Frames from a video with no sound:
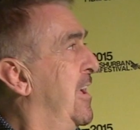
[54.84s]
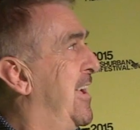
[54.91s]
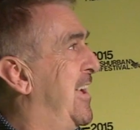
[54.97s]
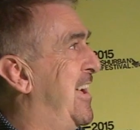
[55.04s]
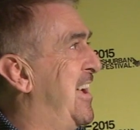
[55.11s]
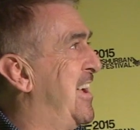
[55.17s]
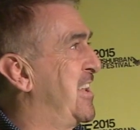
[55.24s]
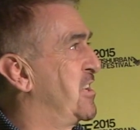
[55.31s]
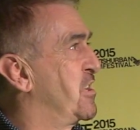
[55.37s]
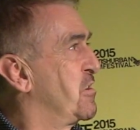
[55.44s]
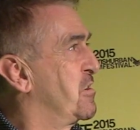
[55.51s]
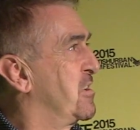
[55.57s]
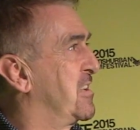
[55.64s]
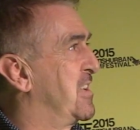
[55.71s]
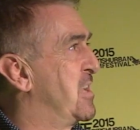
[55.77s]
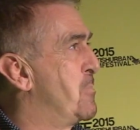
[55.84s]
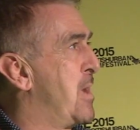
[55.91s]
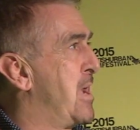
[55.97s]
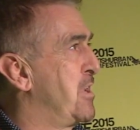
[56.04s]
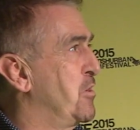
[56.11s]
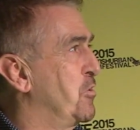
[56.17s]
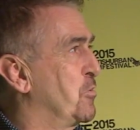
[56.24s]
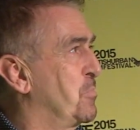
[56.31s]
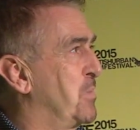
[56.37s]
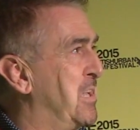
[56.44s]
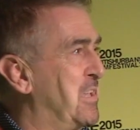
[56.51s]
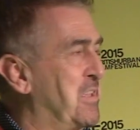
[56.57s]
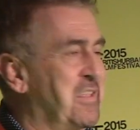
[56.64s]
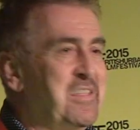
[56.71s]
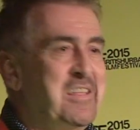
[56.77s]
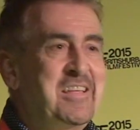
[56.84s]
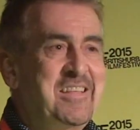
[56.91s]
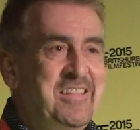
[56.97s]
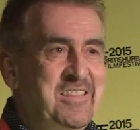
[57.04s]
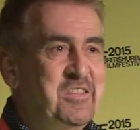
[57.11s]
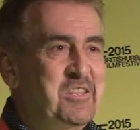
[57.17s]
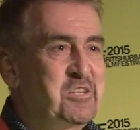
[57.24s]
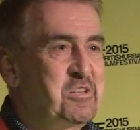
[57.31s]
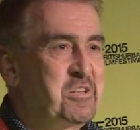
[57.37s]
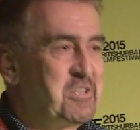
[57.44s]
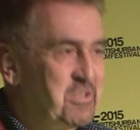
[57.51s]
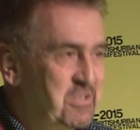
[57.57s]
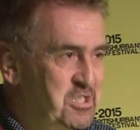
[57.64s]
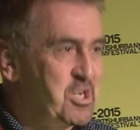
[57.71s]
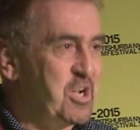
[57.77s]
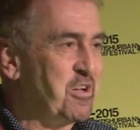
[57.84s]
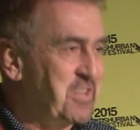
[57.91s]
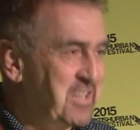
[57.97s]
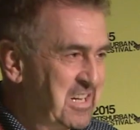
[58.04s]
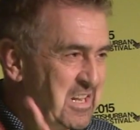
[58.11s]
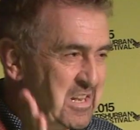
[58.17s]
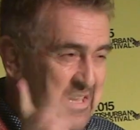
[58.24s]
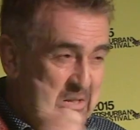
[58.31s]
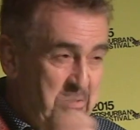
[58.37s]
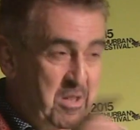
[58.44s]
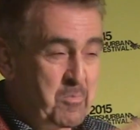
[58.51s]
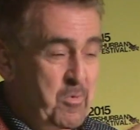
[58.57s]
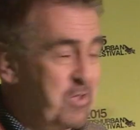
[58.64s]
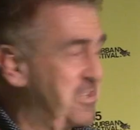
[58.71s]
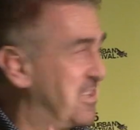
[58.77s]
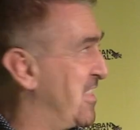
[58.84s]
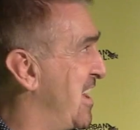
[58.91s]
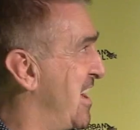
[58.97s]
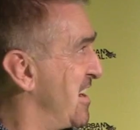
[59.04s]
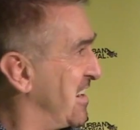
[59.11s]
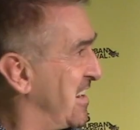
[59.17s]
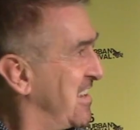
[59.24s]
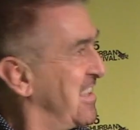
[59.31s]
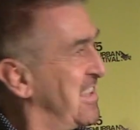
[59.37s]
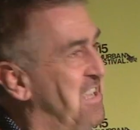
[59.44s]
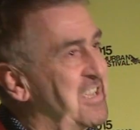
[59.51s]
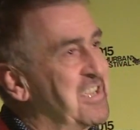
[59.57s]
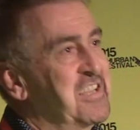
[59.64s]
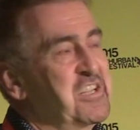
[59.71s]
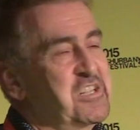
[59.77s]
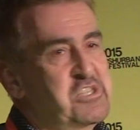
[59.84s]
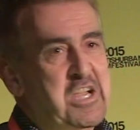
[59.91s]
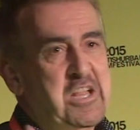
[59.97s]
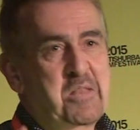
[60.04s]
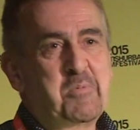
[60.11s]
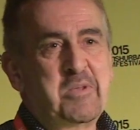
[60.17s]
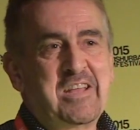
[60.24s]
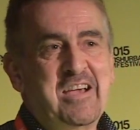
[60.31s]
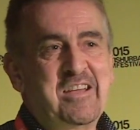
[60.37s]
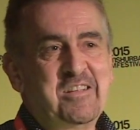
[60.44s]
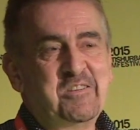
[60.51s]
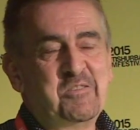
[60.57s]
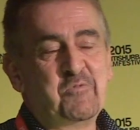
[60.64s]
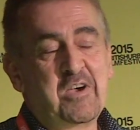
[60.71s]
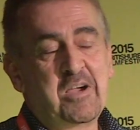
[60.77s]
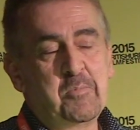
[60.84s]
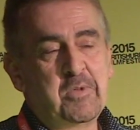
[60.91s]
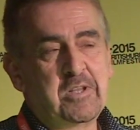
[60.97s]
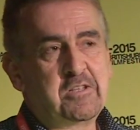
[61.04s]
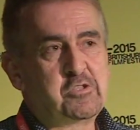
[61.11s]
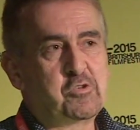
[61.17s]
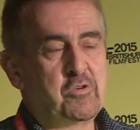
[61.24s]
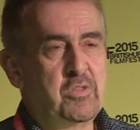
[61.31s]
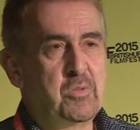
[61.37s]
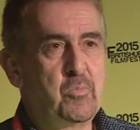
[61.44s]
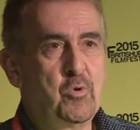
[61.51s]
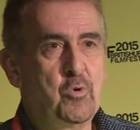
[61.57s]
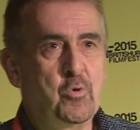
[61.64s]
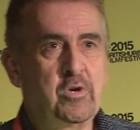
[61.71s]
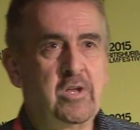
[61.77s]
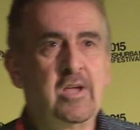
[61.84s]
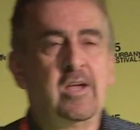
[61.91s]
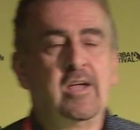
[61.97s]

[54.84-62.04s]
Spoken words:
and Emmanuel, being the shark that he is, he spotted that and chased me down and invited me to join the board.